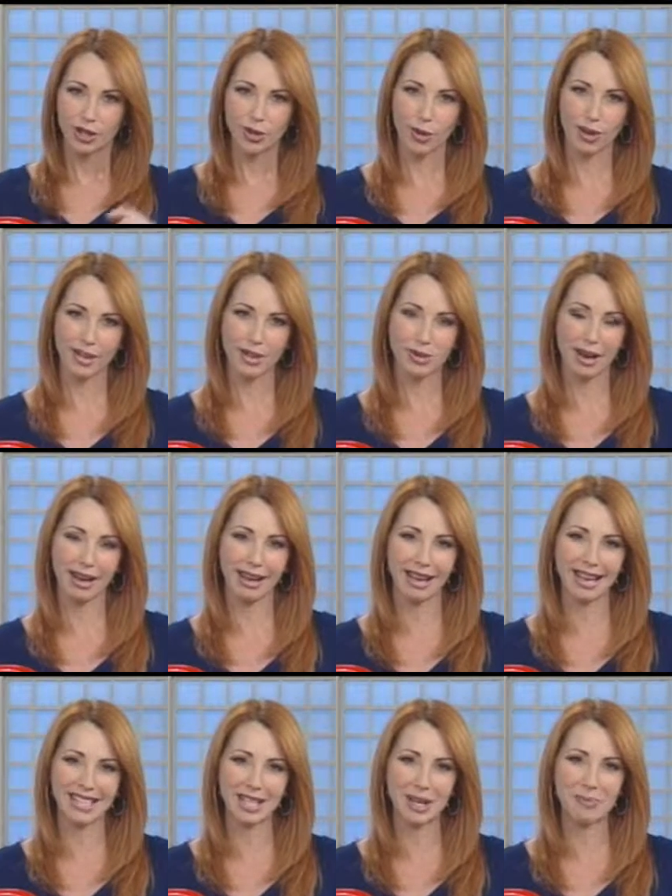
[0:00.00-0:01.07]
Toilet
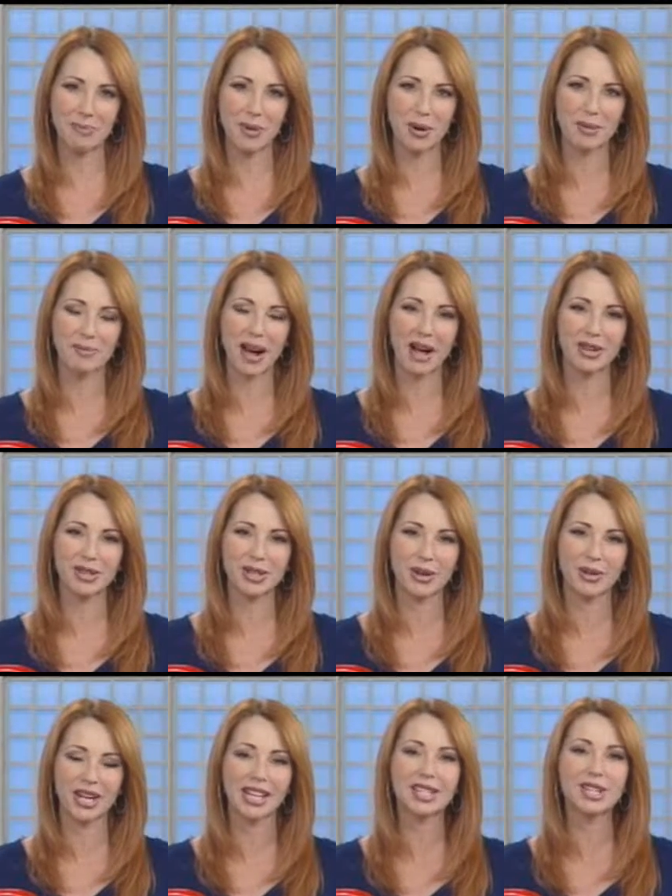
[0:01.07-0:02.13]
training is an important
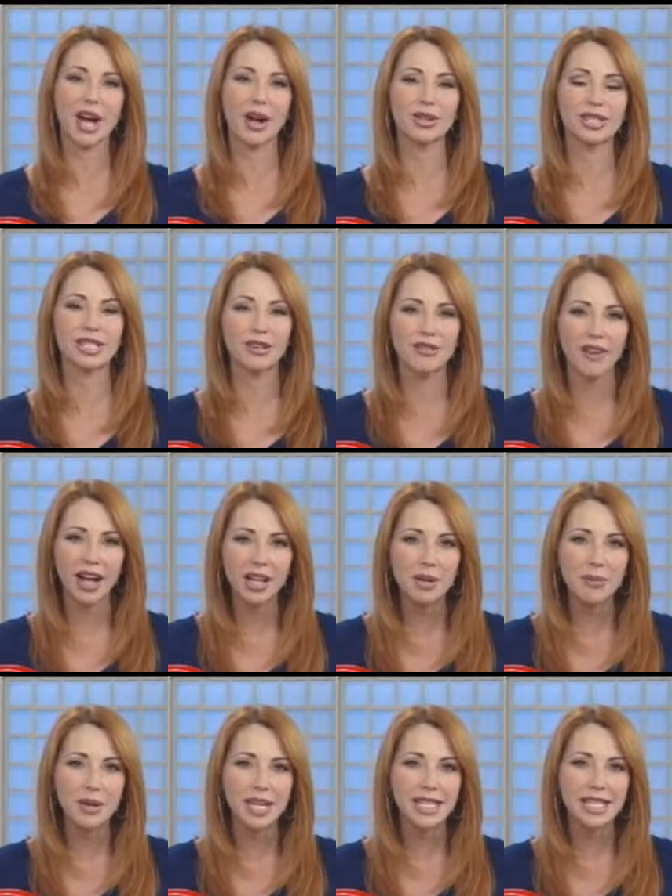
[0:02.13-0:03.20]
milestone in a child's
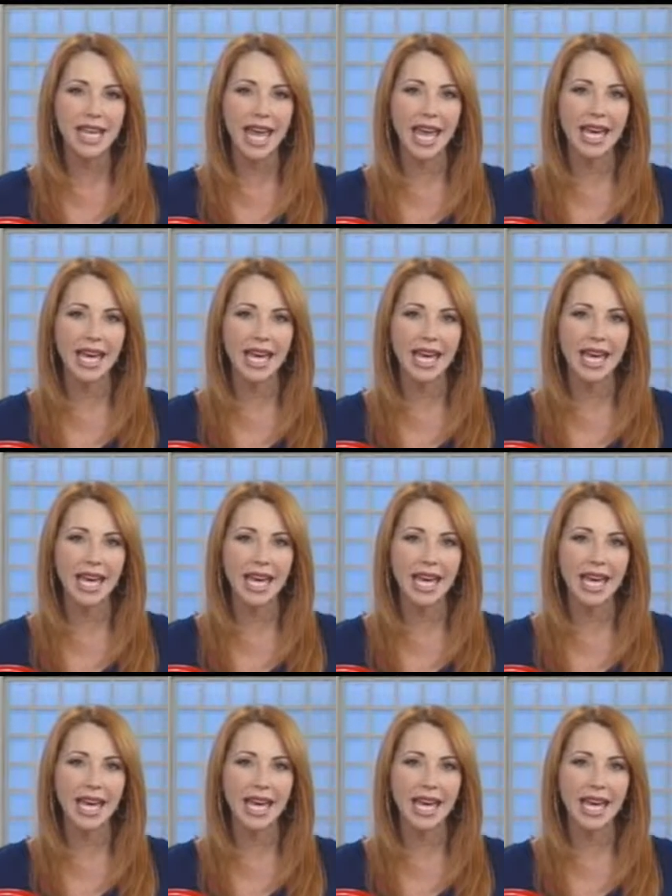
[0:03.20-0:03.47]
development,